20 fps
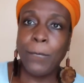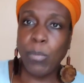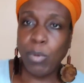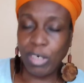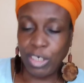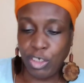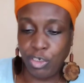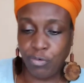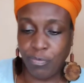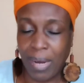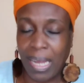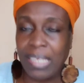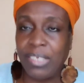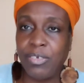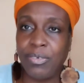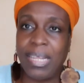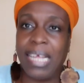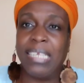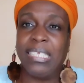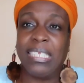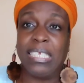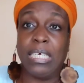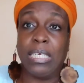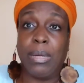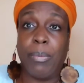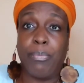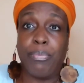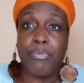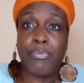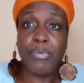moisturizer that's
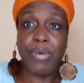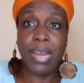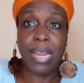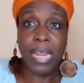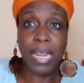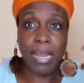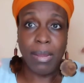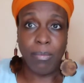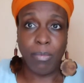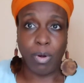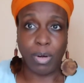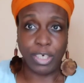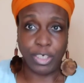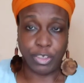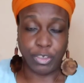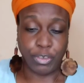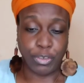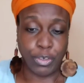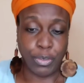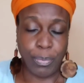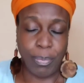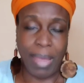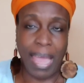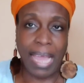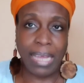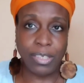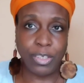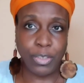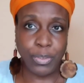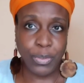going to bring moisture
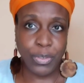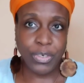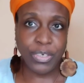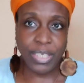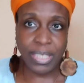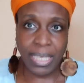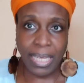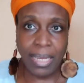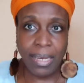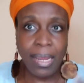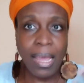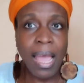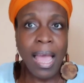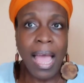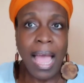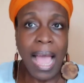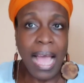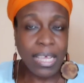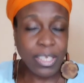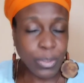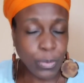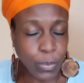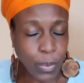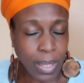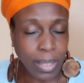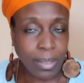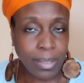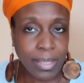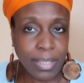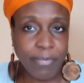back to your skin, as
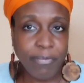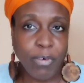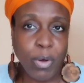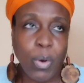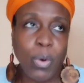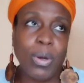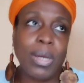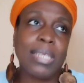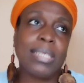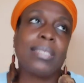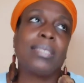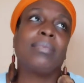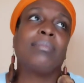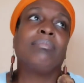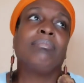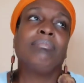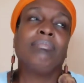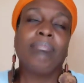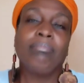well as, of course,